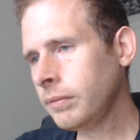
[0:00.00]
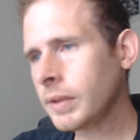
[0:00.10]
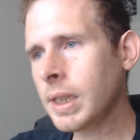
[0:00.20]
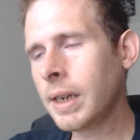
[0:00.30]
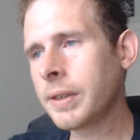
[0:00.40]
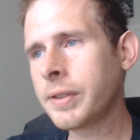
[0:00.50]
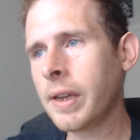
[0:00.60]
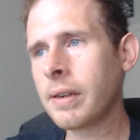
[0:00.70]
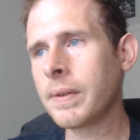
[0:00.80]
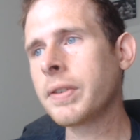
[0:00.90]

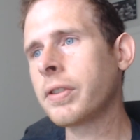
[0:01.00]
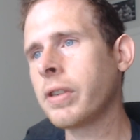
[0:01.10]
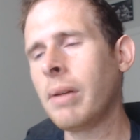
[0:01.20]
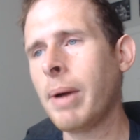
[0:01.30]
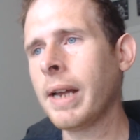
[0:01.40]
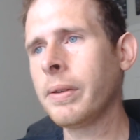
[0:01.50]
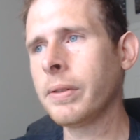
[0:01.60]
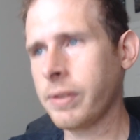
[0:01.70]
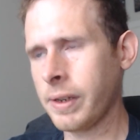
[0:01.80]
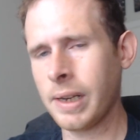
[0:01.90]
Undertaker versus Shawn
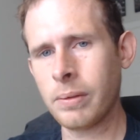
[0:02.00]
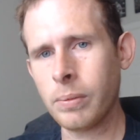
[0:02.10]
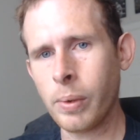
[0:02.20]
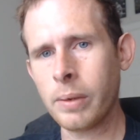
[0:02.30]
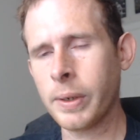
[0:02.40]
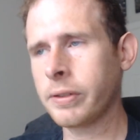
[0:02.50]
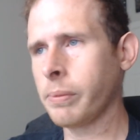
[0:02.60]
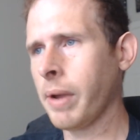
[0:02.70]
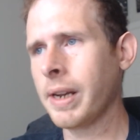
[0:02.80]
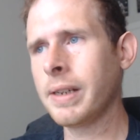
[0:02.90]
Michaels at that one
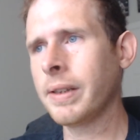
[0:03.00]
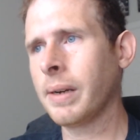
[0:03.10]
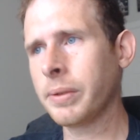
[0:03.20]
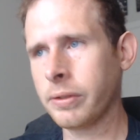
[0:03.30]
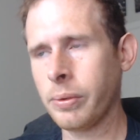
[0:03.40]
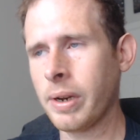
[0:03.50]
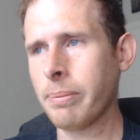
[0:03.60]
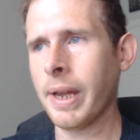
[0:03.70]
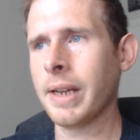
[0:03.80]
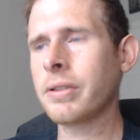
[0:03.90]
WrestleMania. That was a great
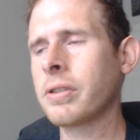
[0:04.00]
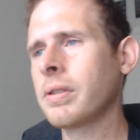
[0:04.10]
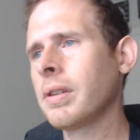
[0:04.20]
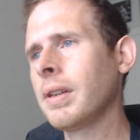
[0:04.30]
match.